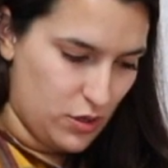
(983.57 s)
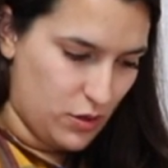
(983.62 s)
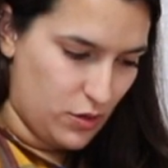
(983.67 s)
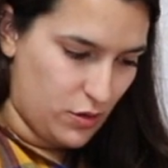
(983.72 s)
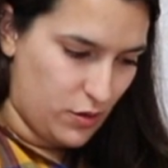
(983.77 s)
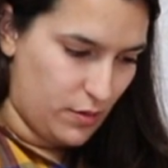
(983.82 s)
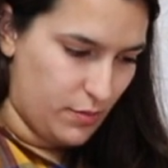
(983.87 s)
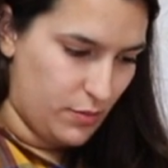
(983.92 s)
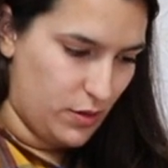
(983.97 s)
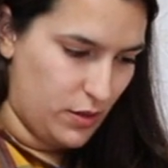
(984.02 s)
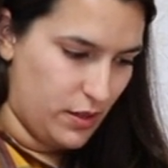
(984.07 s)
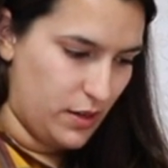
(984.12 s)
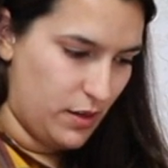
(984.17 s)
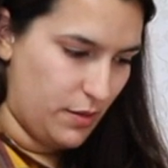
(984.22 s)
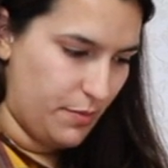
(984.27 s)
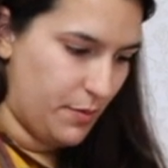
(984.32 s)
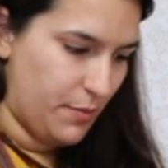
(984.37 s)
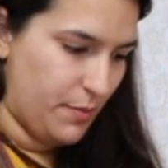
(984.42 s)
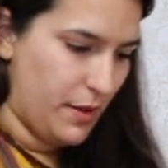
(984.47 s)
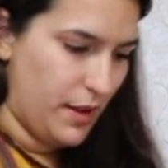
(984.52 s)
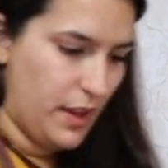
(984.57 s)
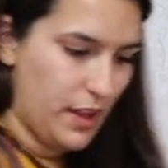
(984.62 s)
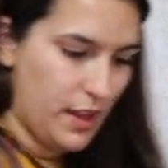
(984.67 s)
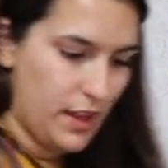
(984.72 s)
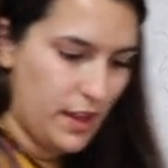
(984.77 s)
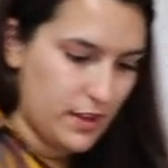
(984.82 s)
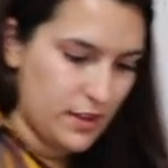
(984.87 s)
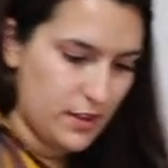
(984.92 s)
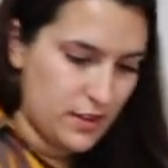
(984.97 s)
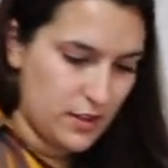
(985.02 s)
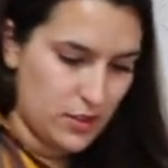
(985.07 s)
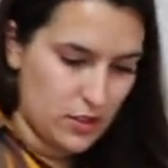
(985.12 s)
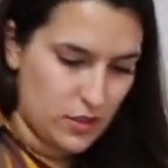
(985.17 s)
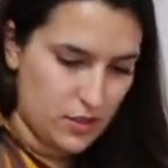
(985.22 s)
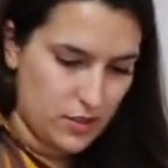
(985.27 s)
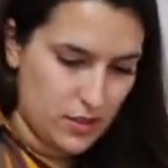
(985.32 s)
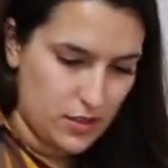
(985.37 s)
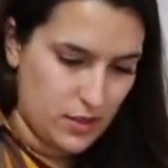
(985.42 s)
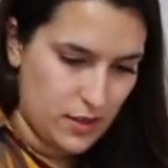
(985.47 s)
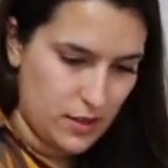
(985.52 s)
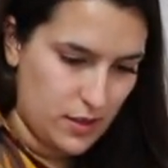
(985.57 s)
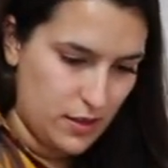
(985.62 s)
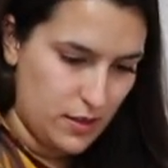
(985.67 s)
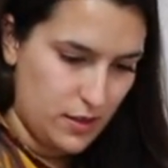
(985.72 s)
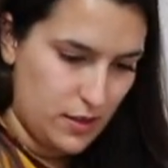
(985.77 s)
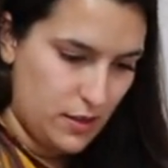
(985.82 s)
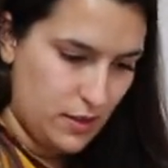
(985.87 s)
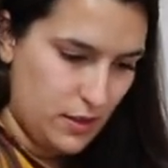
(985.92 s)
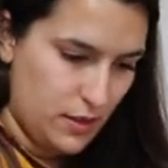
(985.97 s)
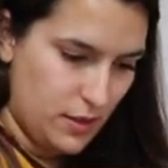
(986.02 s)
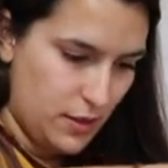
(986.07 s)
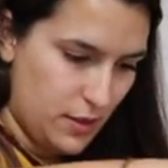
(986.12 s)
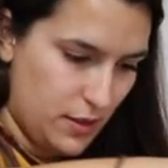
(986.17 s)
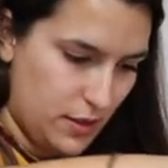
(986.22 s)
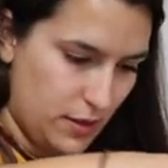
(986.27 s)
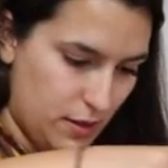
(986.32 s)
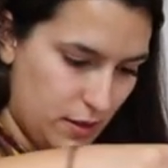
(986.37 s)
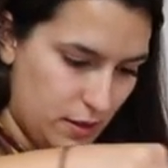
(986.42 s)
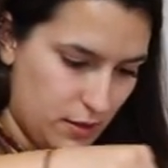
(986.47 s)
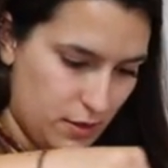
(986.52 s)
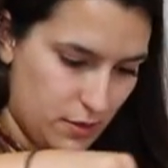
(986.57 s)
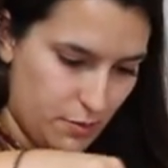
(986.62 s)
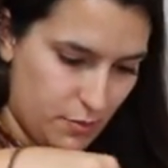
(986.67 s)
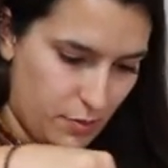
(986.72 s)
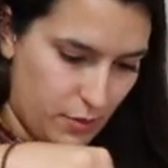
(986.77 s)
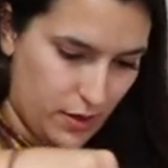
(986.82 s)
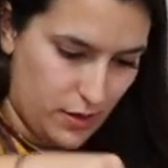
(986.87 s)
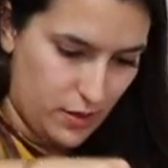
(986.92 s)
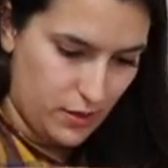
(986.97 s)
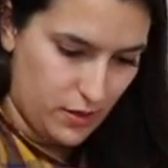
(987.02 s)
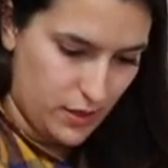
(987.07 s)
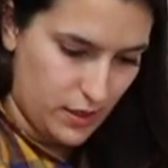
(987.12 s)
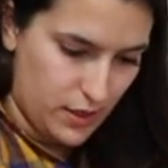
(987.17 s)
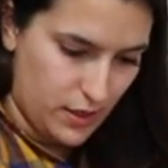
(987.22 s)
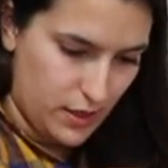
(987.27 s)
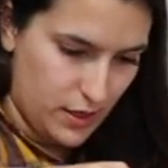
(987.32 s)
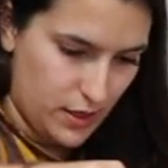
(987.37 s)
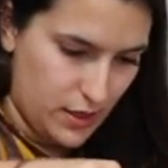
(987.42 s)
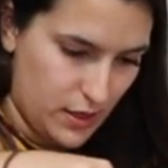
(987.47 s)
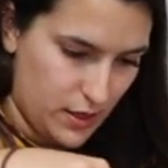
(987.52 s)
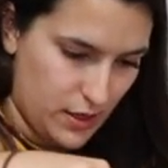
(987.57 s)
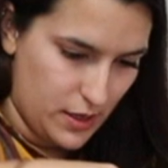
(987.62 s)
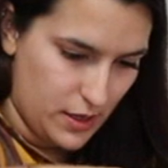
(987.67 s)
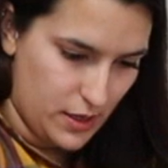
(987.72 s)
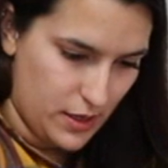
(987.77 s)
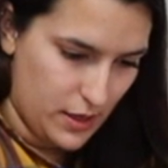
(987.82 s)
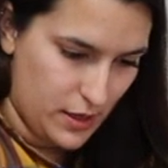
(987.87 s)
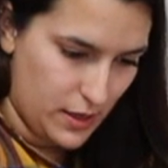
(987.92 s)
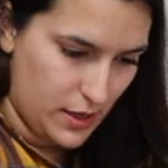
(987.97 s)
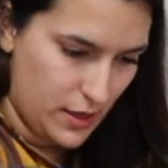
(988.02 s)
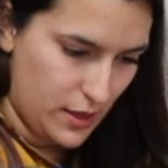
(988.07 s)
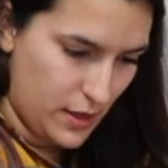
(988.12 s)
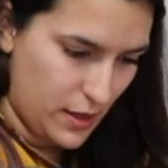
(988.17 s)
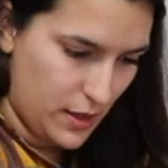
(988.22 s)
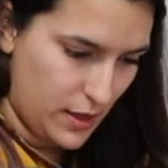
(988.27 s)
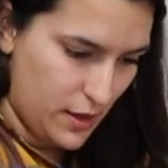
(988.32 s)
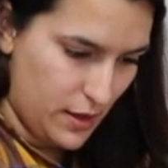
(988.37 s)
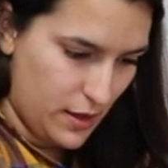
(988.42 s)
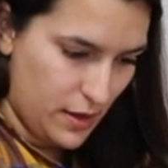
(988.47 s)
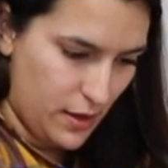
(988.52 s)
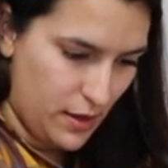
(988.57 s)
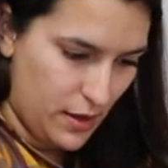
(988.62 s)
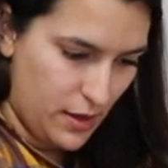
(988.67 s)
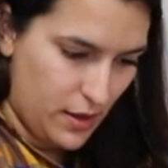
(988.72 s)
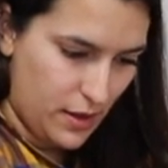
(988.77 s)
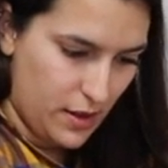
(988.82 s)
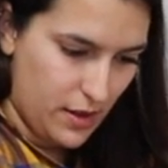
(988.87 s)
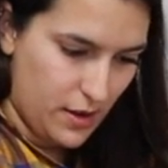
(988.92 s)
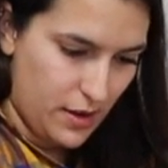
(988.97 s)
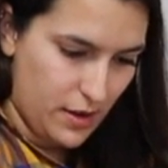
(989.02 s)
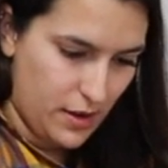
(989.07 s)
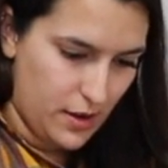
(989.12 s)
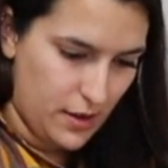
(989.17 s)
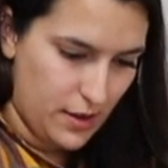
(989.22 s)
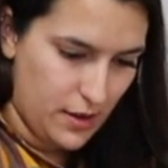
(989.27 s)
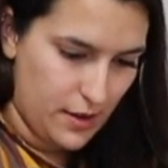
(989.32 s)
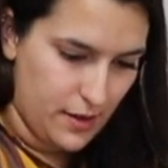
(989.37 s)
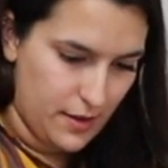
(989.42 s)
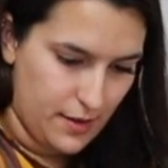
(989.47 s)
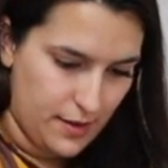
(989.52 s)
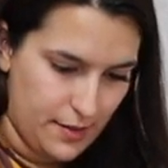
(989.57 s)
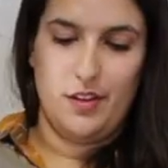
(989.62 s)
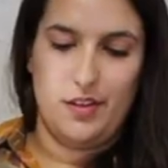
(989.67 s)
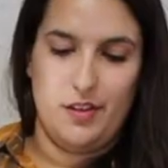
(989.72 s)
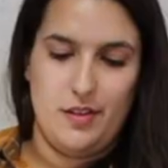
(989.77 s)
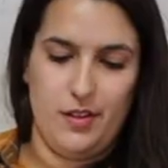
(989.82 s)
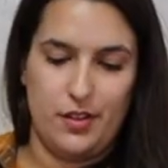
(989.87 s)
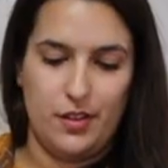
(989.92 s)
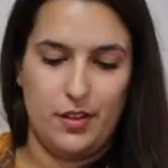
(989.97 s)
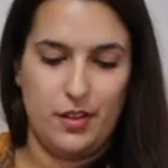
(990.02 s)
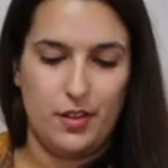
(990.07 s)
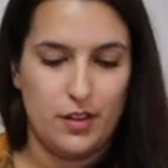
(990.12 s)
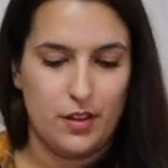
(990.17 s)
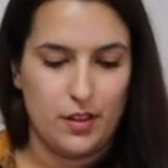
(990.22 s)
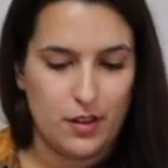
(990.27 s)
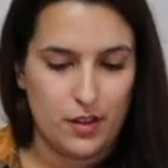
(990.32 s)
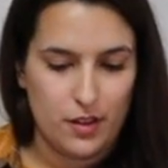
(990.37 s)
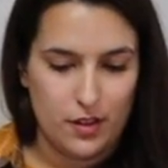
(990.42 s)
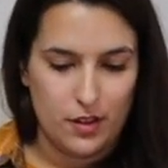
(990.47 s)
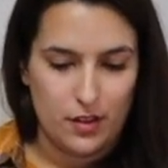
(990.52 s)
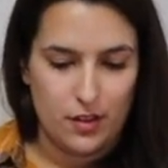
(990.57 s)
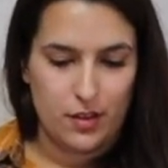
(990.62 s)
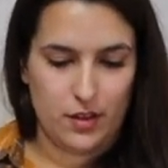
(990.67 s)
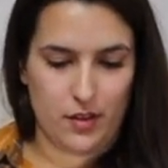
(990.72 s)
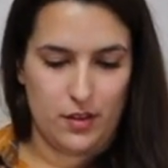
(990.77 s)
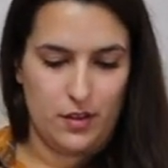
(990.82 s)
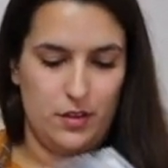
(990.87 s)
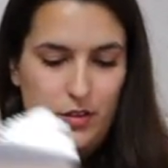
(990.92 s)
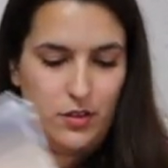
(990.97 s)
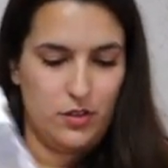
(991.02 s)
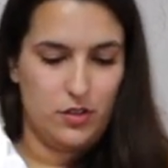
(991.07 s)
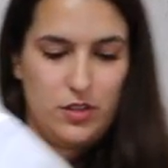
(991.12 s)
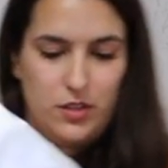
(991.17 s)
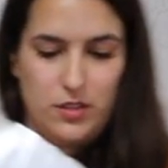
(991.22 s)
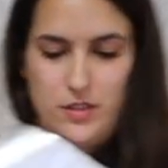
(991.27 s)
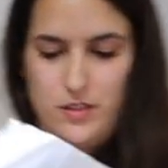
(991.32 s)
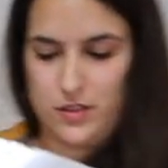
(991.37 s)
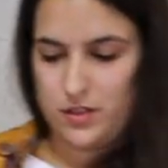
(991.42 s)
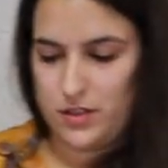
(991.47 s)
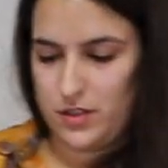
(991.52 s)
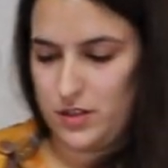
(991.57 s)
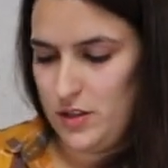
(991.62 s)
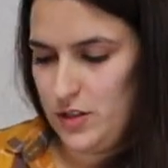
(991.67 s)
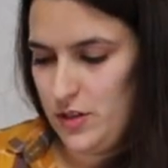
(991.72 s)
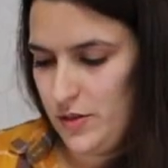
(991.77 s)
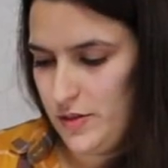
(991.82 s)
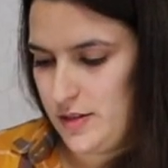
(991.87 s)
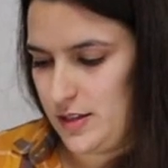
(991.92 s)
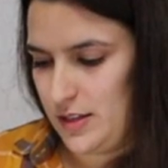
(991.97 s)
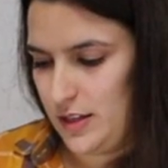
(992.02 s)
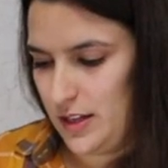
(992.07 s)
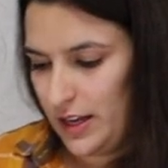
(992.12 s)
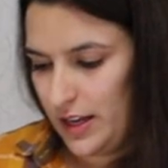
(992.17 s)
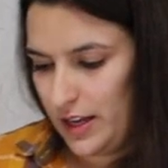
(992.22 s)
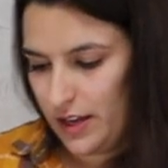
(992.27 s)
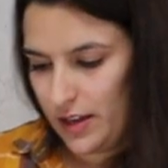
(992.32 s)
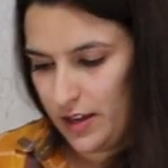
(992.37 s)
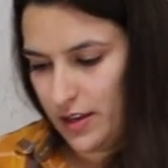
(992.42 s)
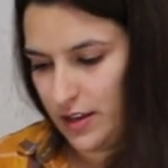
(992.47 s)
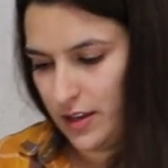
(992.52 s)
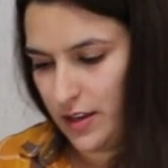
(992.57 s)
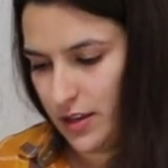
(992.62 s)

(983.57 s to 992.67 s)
Crumble it up in my hands and just sprinkle it on just loosely.